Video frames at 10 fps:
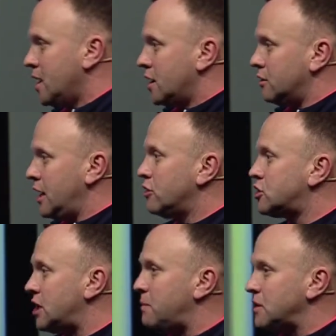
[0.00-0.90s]

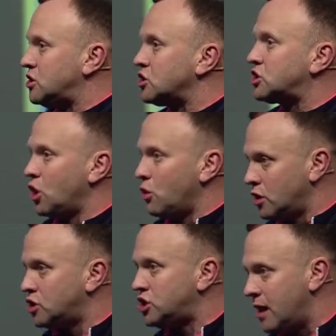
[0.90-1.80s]
Leadership is the
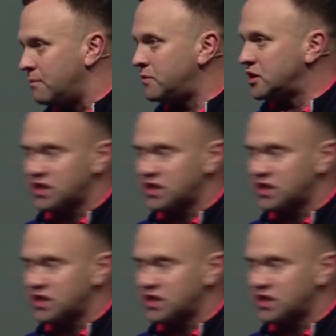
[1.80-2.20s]
stewardship. It's